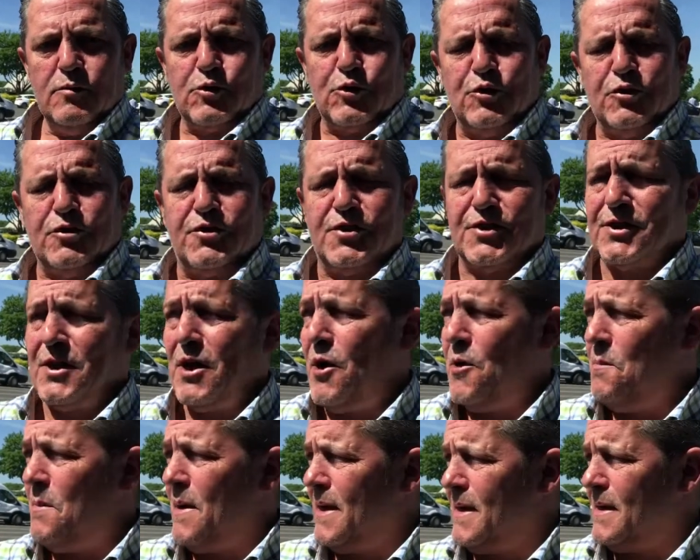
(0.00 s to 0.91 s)
Good to see
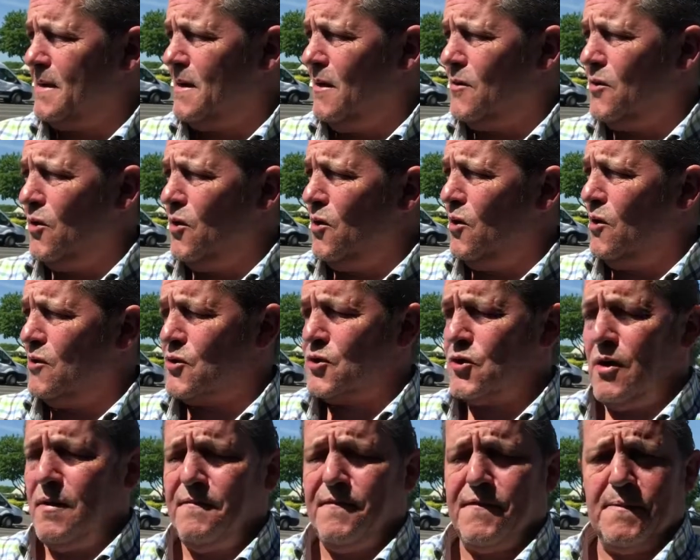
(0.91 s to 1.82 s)
old mate. I've got a lot of
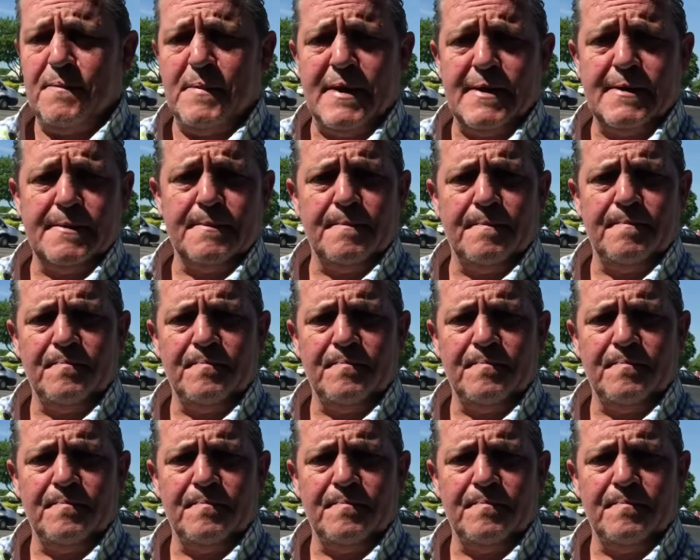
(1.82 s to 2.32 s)
time for mate.